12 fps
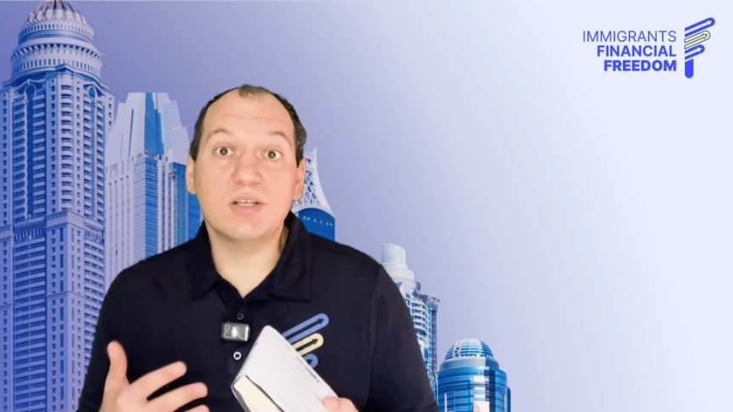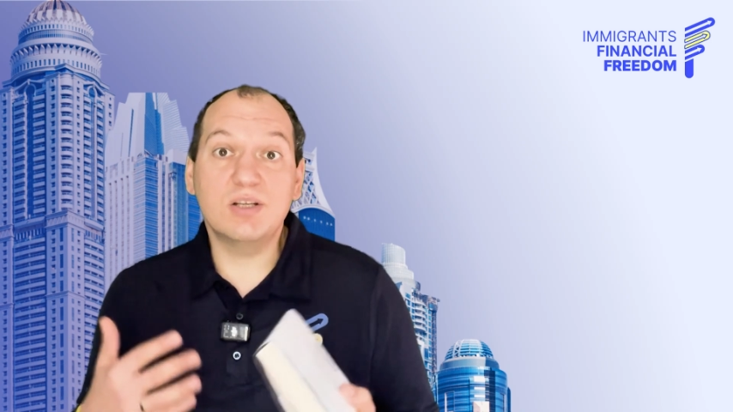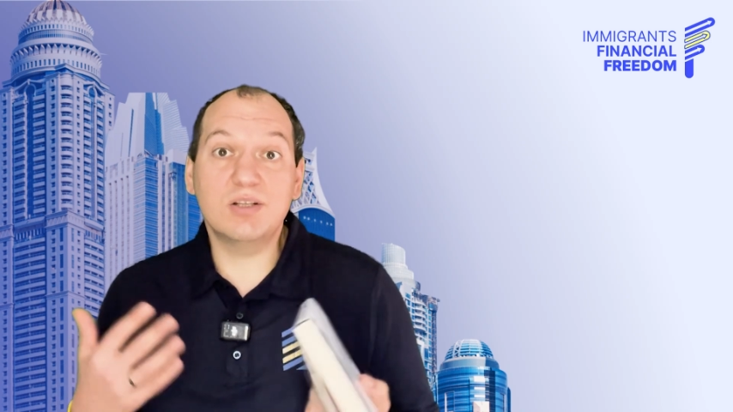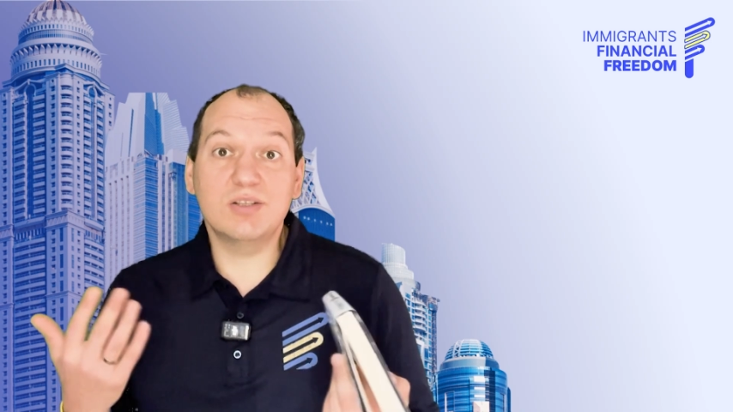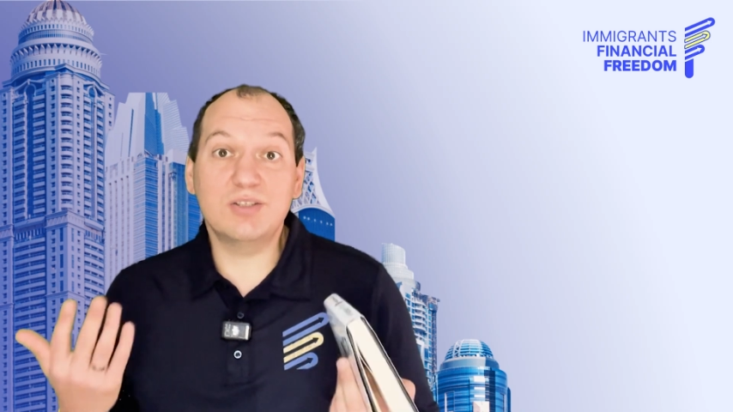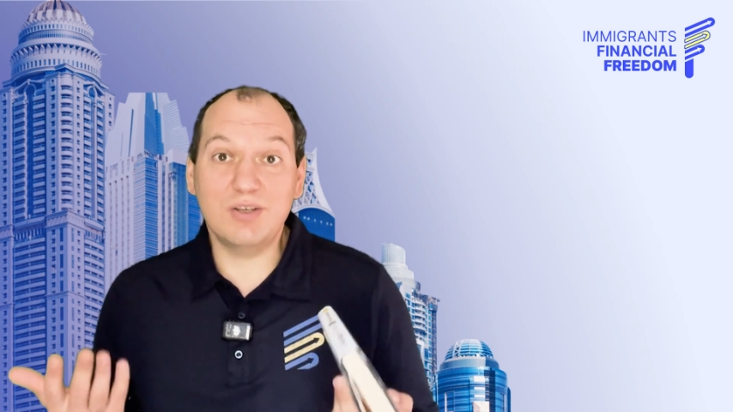
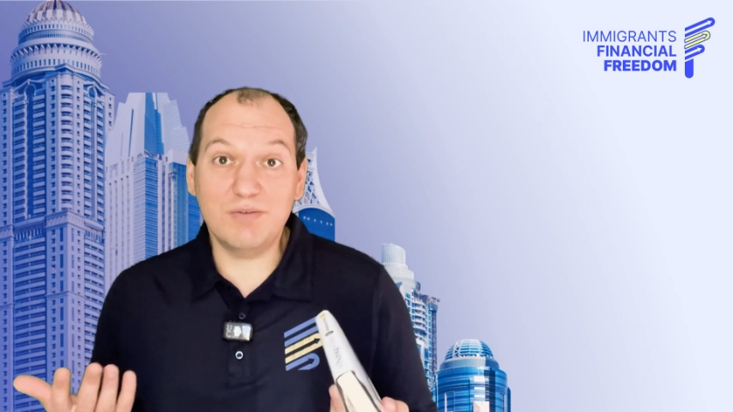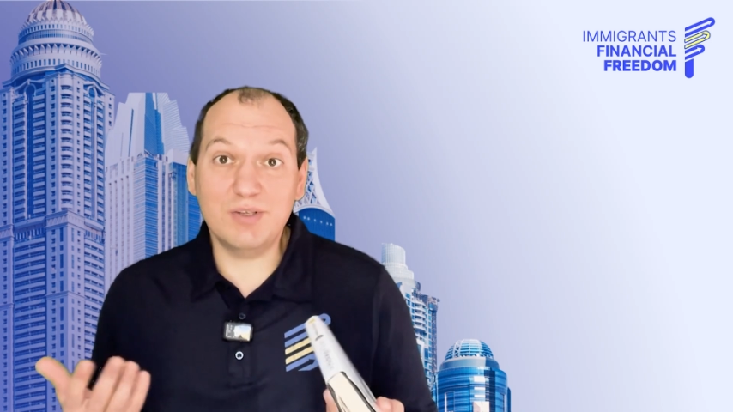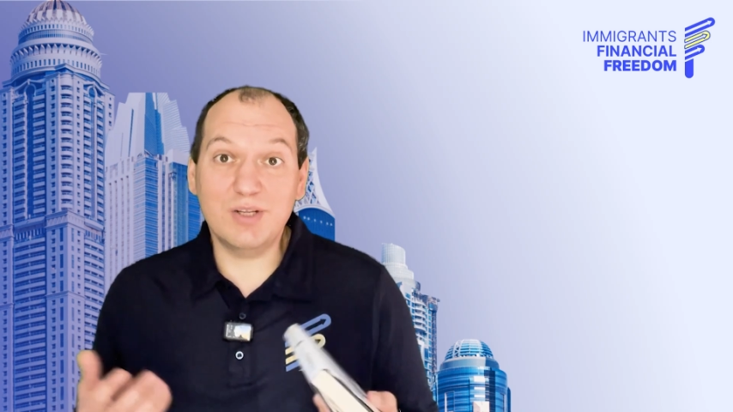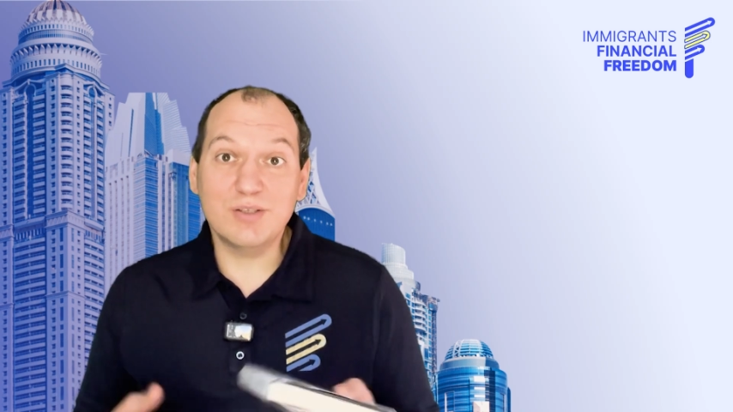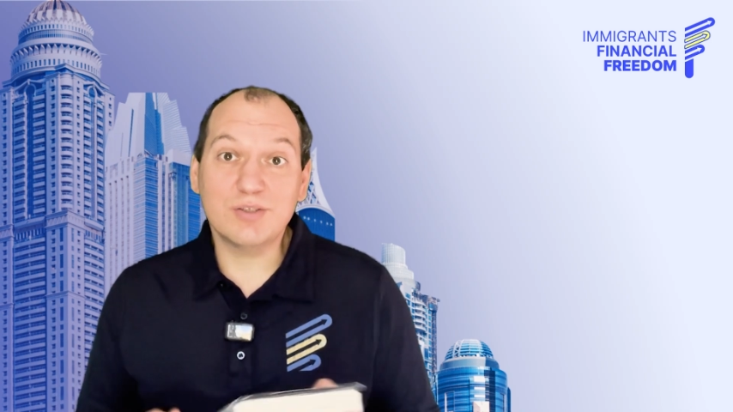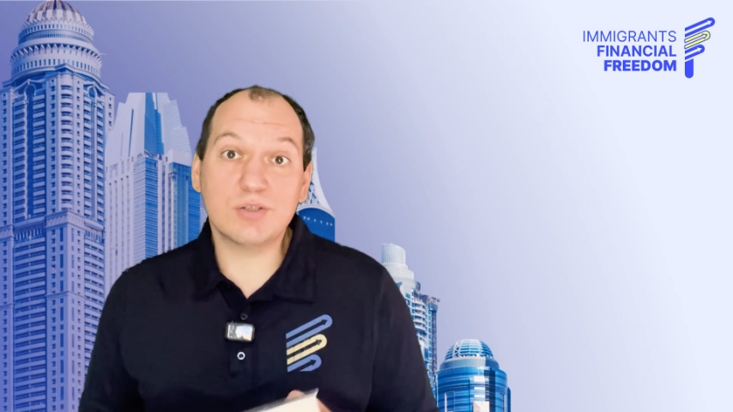in
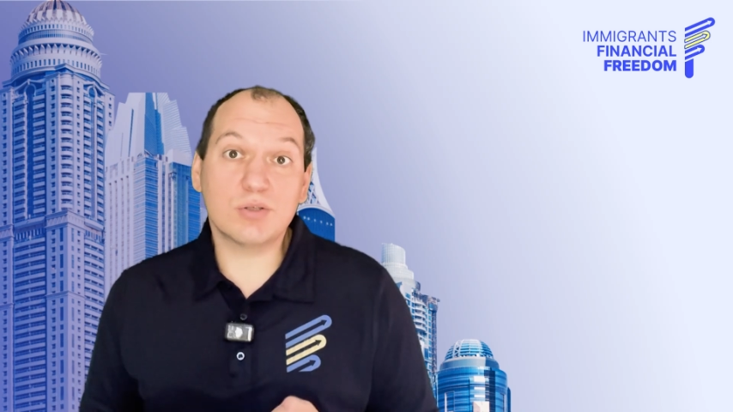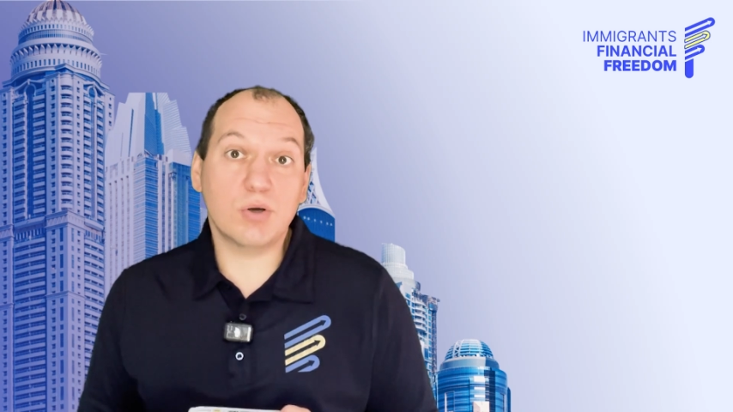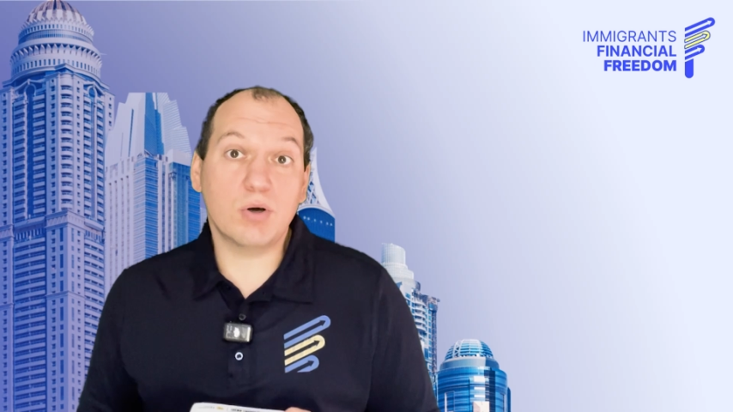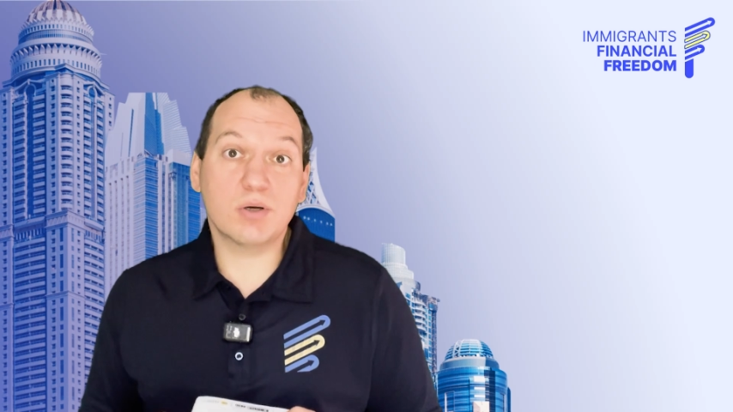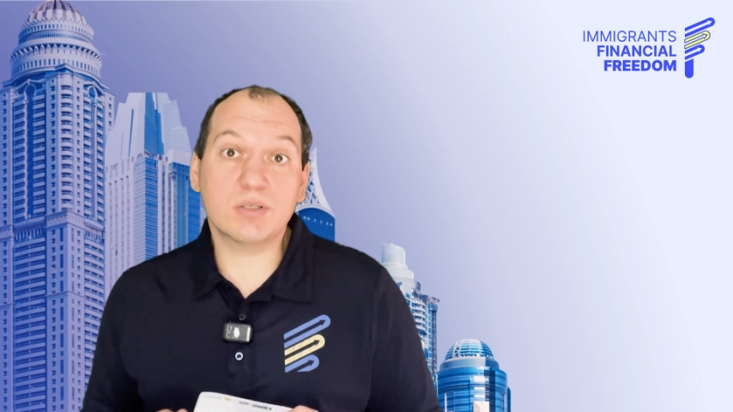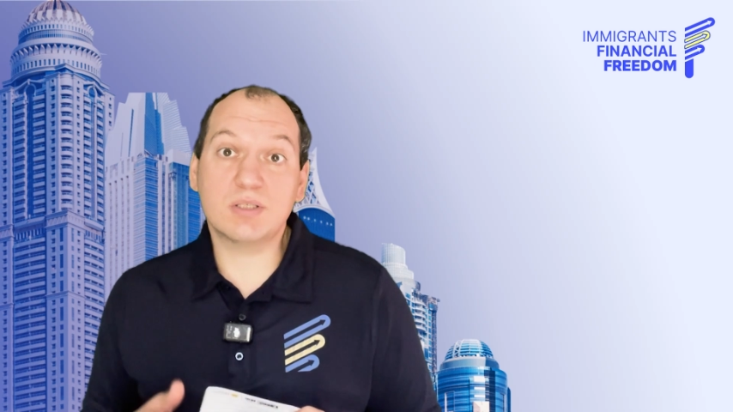dividend
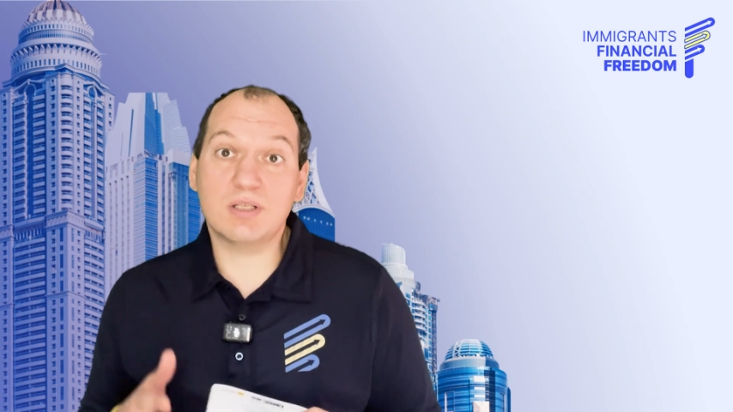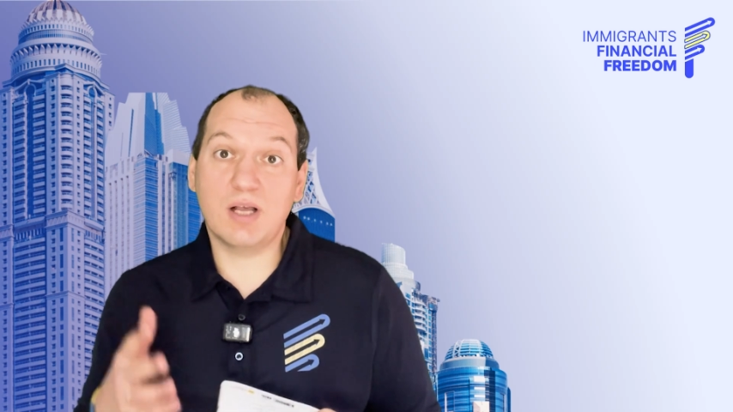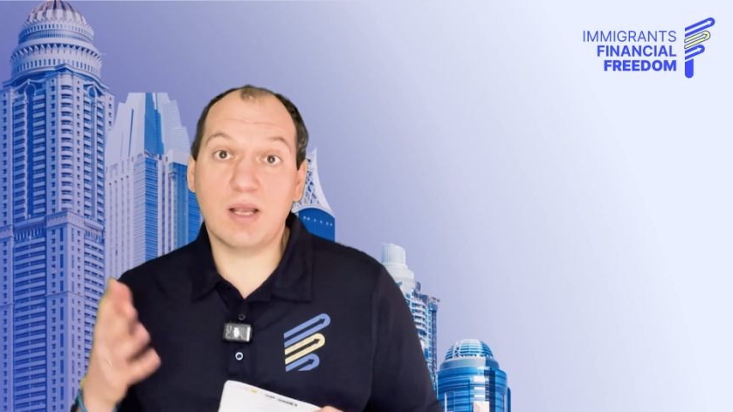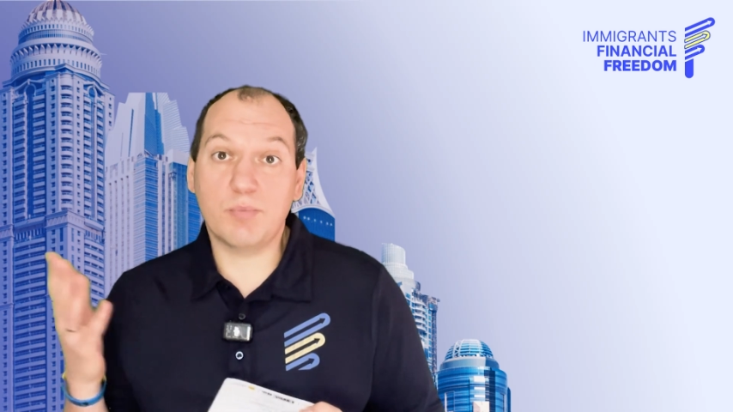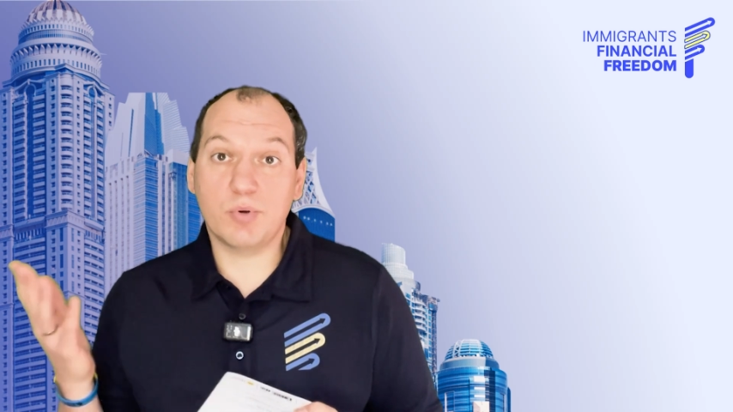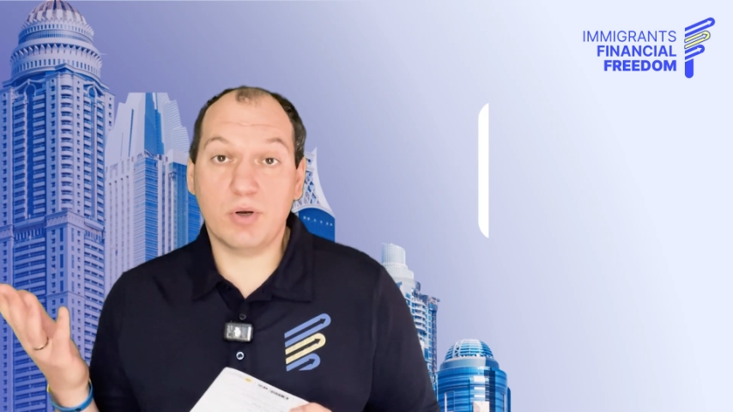stocks
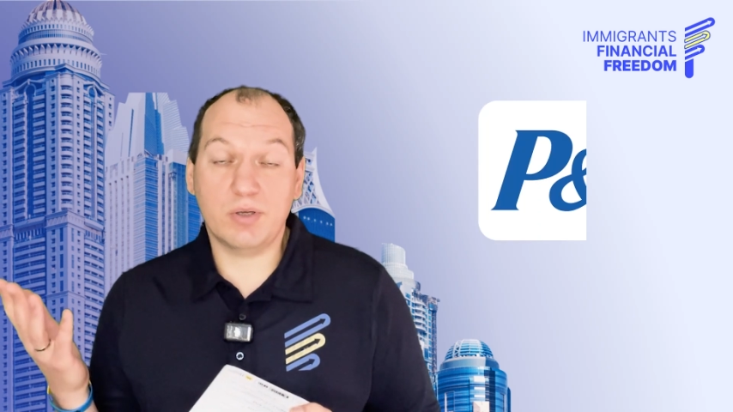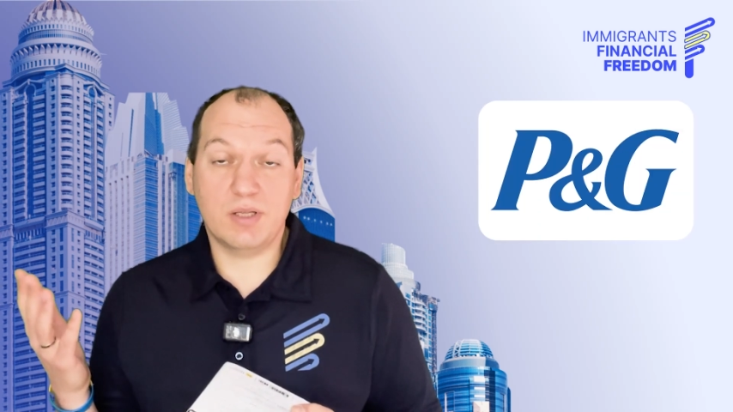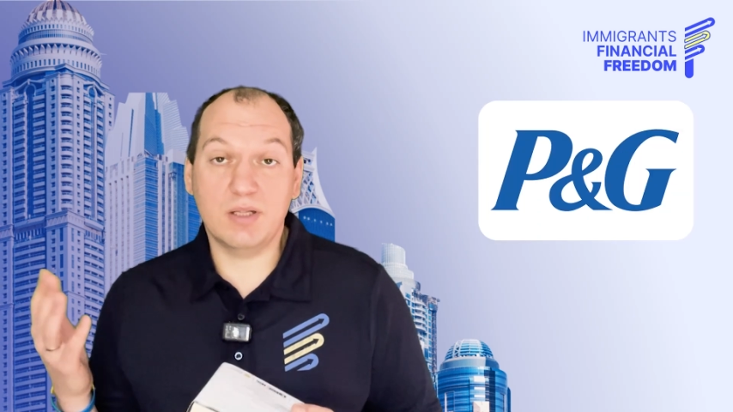like Procter